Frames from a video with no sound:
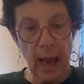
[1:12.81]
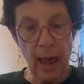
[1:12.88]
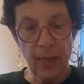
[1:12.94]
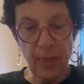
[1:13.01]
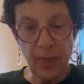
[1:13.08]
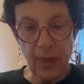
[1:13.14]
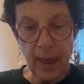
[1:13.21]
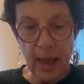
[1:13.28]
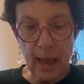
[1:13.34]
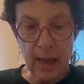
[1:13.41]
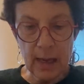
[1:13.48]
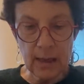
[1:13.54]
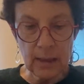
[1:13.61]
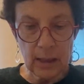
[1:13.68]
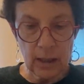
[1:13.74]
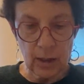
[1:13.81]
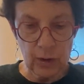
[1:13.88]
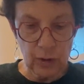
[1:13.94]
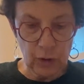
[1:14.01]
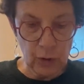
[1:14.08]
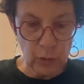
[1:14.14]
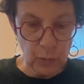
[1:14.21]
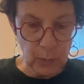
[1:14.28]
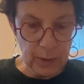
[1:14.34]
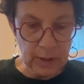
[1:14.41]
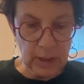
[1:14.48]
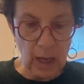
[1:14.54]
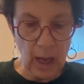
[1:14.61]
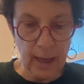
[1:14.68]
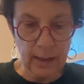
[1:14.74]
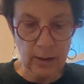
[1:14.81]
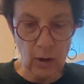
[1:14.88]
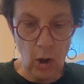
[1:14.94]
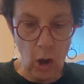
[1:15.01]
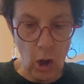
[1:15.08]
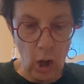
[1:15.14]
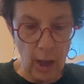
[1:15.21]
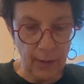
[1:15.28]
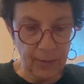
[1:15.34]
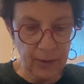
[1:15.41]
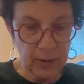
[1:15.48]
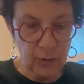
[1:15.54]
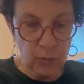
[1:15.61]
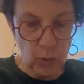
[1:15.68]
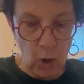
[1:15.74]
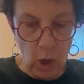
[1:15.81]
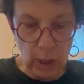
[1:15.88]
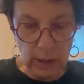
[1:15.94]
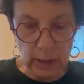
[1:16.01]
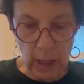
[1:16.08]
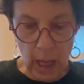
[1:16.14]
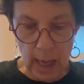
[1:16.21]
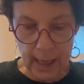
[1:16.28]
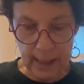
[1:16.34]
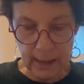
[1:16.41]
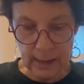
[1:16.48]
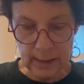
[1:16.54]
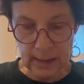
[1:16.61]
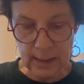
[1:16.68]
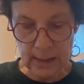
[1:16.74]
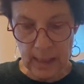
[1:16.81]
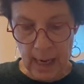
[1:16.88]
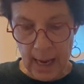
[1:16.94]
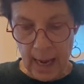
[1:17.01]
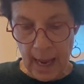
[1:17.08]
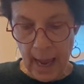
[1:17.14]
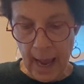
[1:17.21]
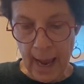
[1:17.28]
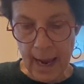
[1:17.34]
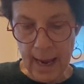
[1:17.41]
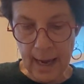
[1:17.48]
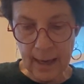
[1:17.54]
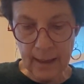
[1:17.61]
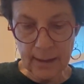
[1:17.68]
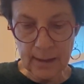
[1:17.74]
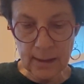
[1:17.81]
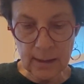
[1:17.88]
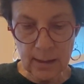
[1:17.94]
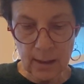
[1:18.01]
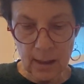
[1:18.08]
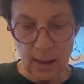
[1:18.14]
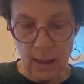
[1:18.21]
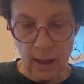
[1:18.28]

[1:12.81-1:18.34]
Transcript: and then you would cut on the drawn lines and